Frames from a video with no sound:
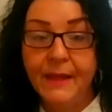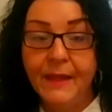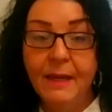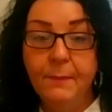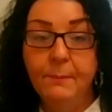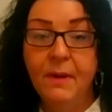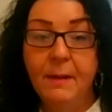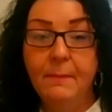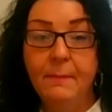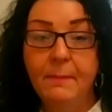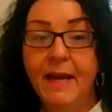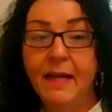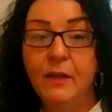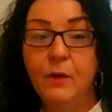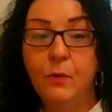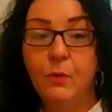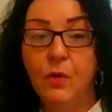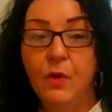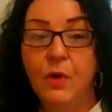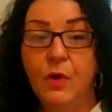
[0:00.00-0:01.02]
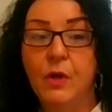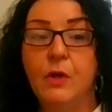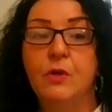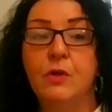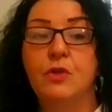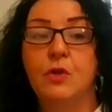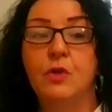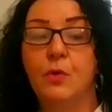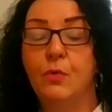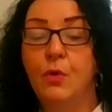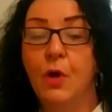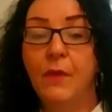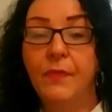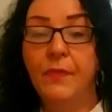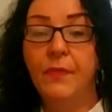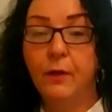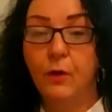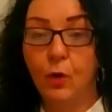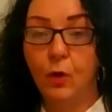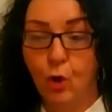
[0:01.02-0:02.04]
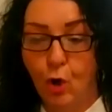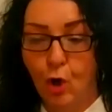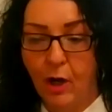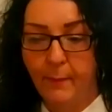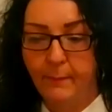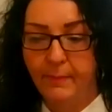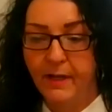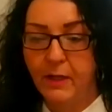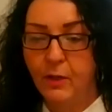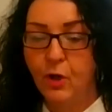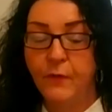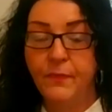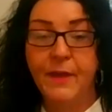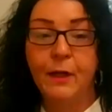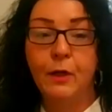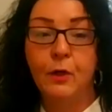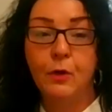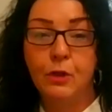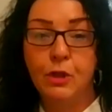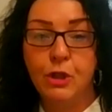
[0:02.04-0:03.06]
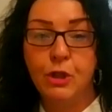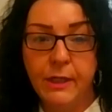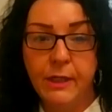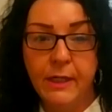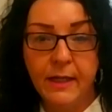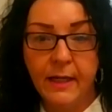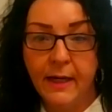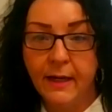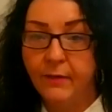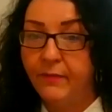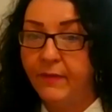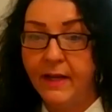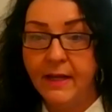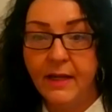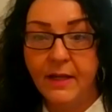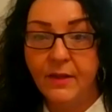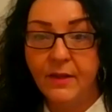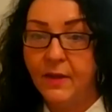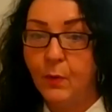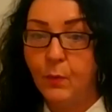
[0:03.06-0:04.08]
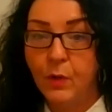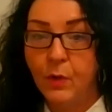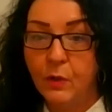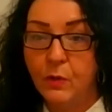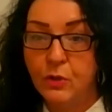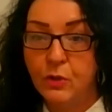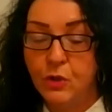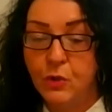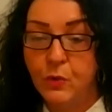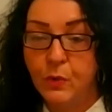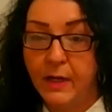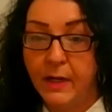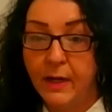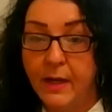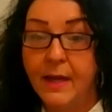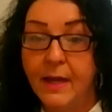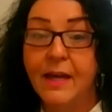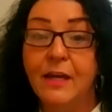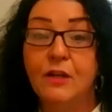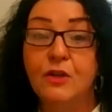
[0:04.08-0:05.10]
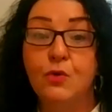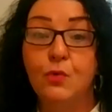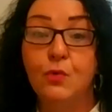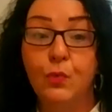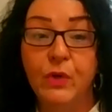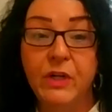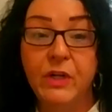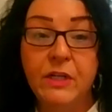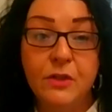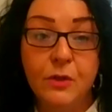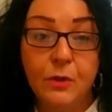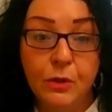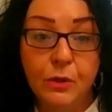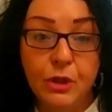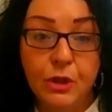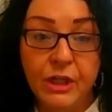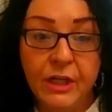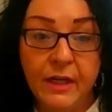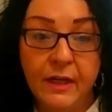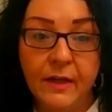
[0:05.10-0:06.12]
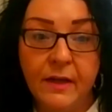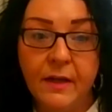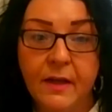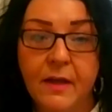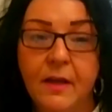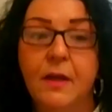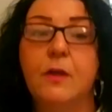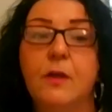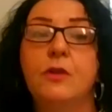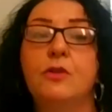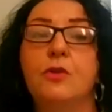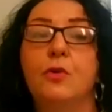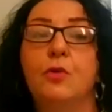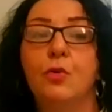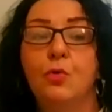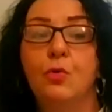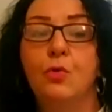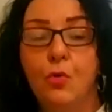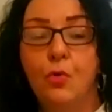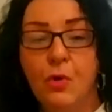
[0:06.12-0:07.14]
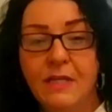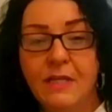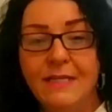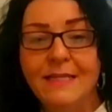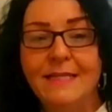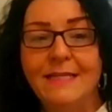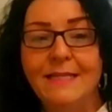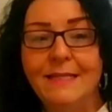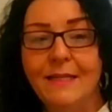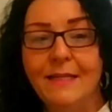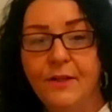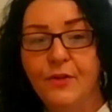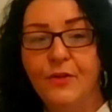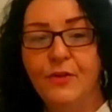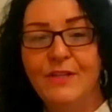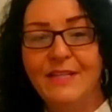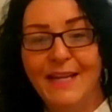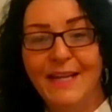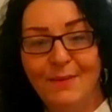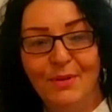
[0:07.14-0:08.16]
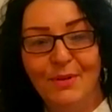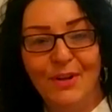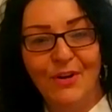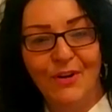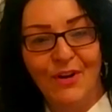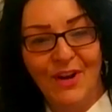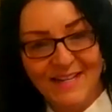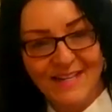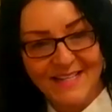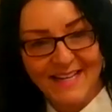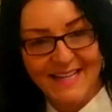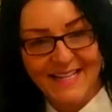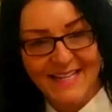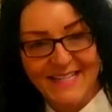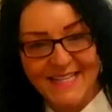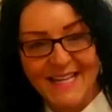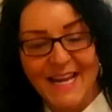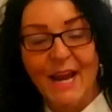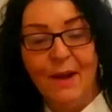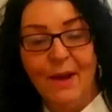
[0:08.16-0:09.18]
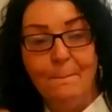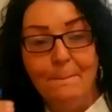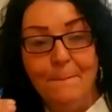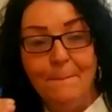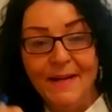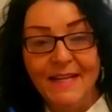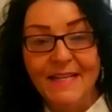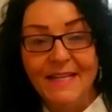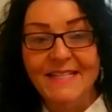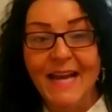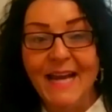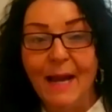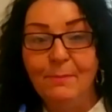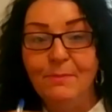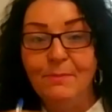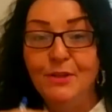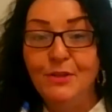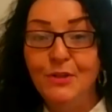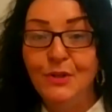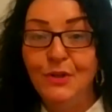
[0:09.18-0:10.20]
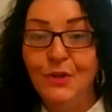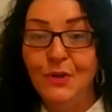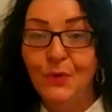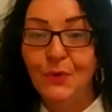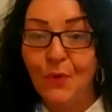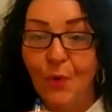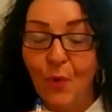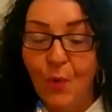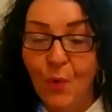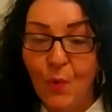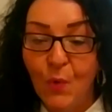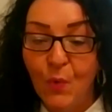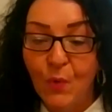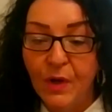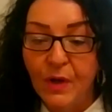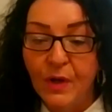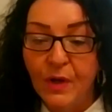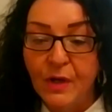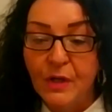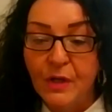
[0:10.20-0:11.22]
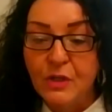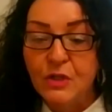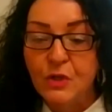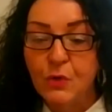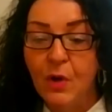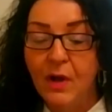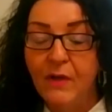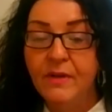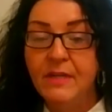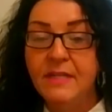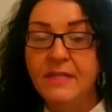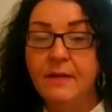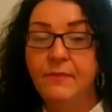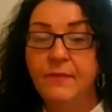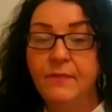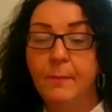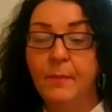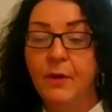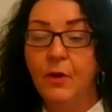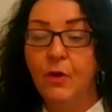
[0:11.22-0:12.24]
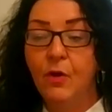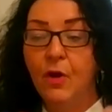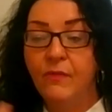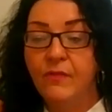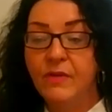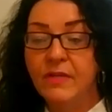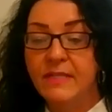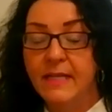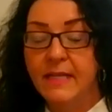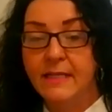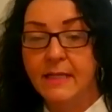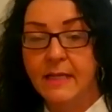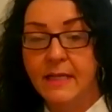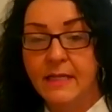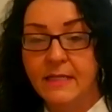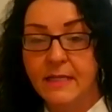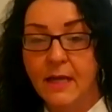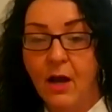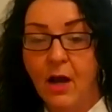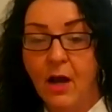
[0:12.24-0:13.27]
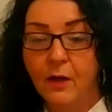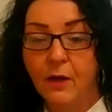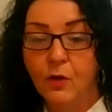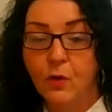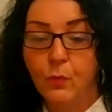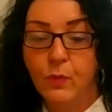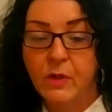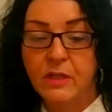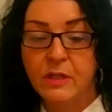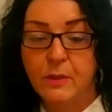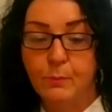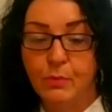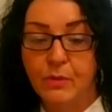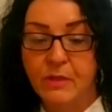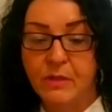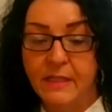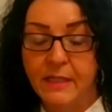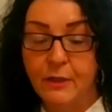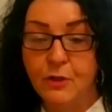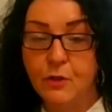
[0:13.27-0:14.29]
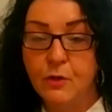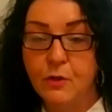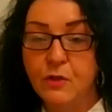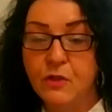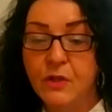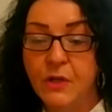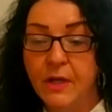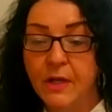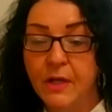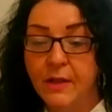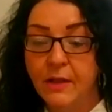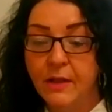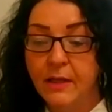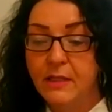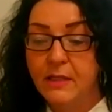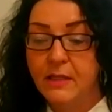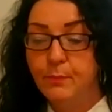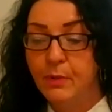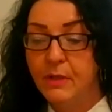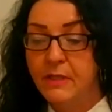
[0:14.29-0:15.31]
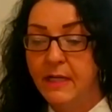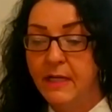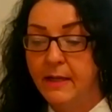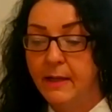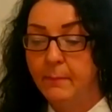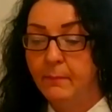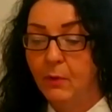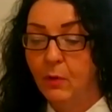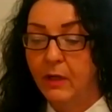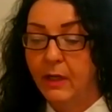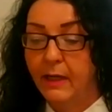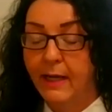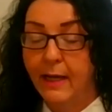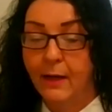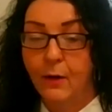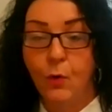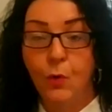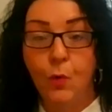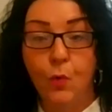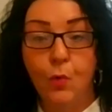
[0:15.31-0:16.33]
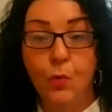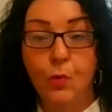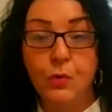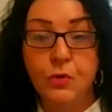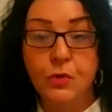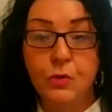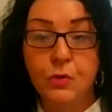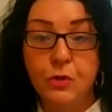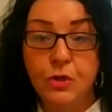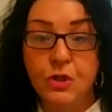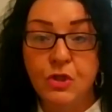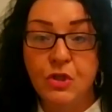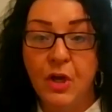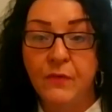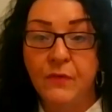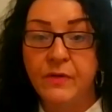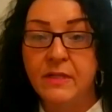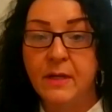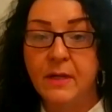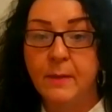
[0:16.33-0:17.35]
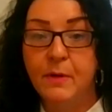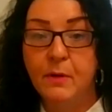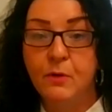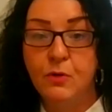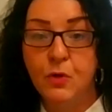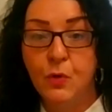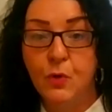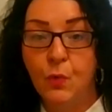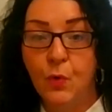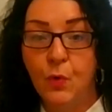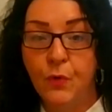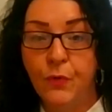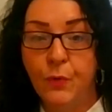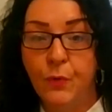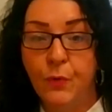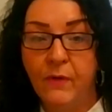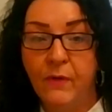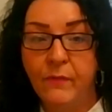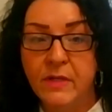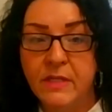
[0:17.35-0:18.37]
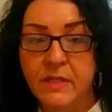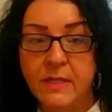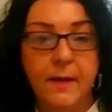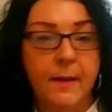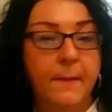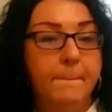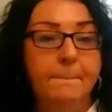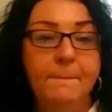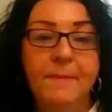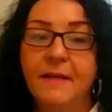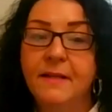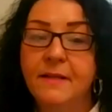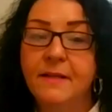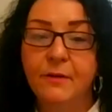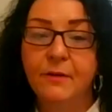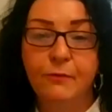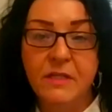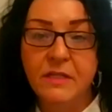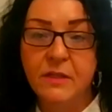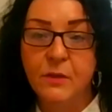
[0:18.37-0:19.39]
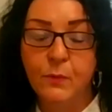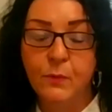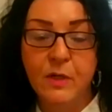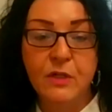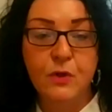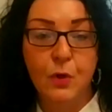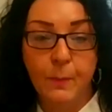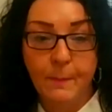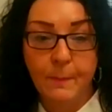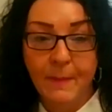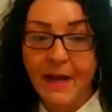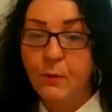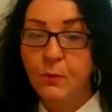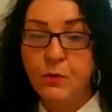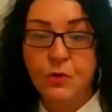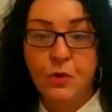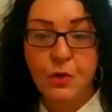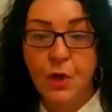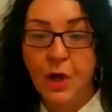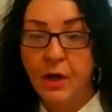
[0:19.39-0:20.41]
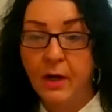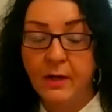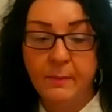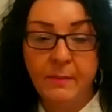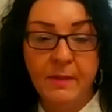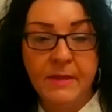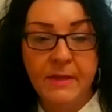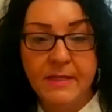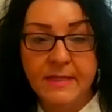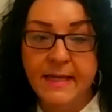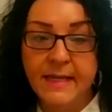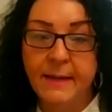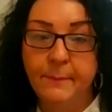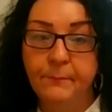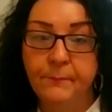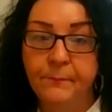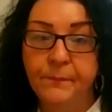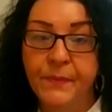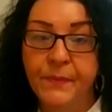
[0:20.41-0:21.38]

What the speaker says: in my manual. So not that you're copying, not that you're cheating. If anything, what you're doing is researching. So you're going to steal the table of contents, but adapt it to your own. So obviously, if I'm in an office that does higher risk procedures, let's pretend I'm looking at an oral surgeon's office compared to an ortho office. Big difference in risk. So our manuals are not going to be the same.